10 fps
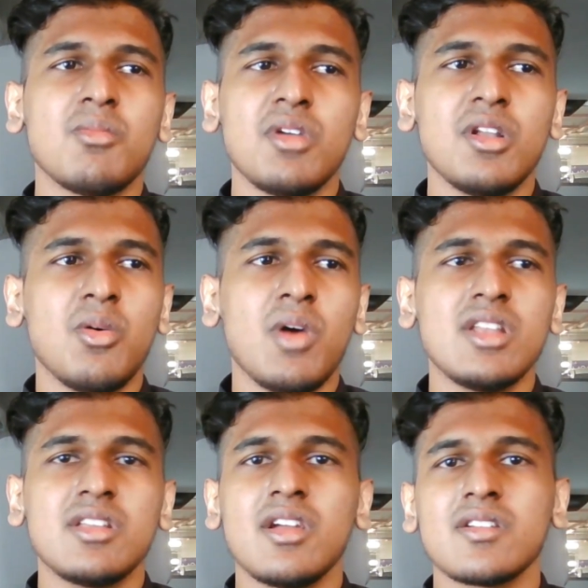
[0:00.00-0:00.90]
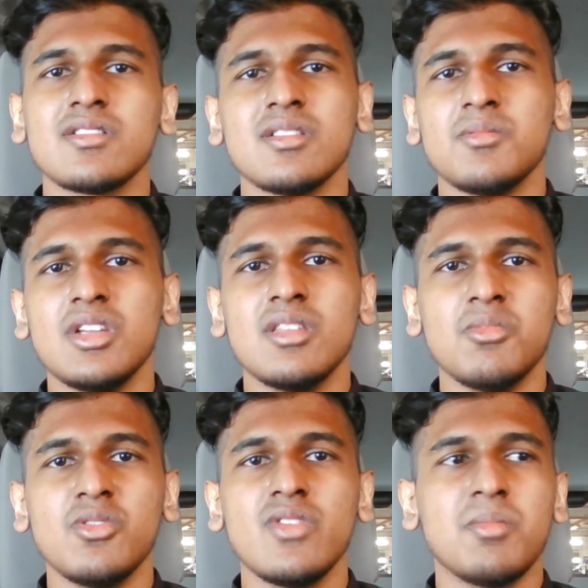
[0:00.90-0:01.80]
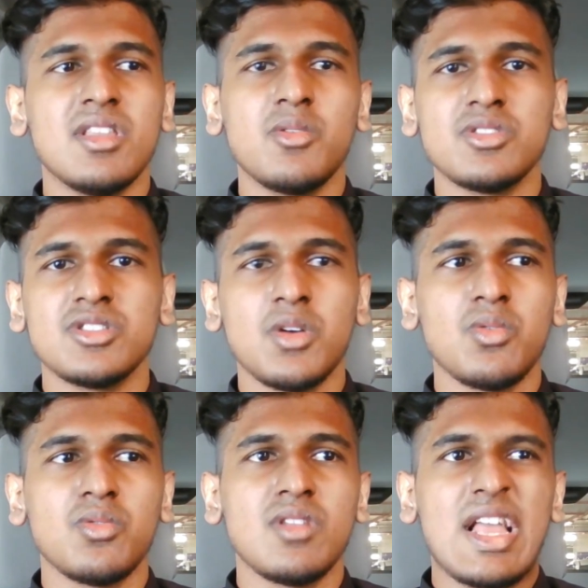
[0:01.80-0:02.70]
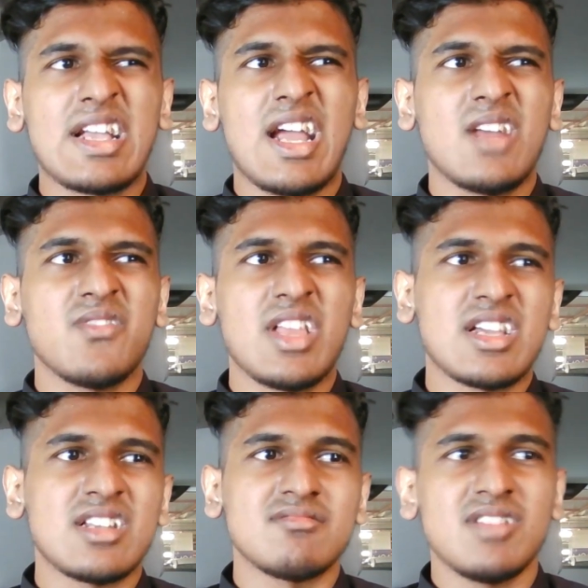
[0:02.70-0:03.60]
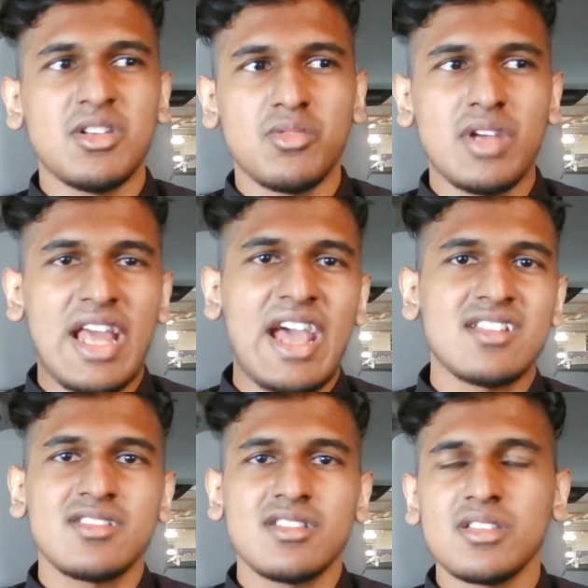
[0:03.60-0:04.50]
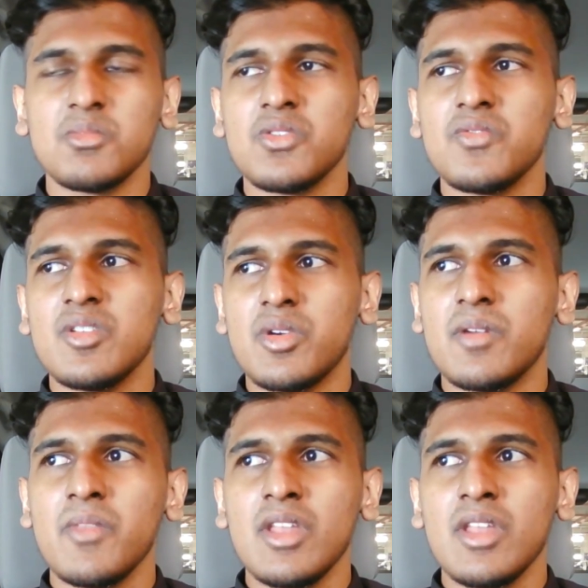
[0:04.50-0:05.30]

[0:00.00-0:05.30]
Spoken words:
you know, white characters in the movie, but they were shown like kind of like an, you know, an ass in the movie, where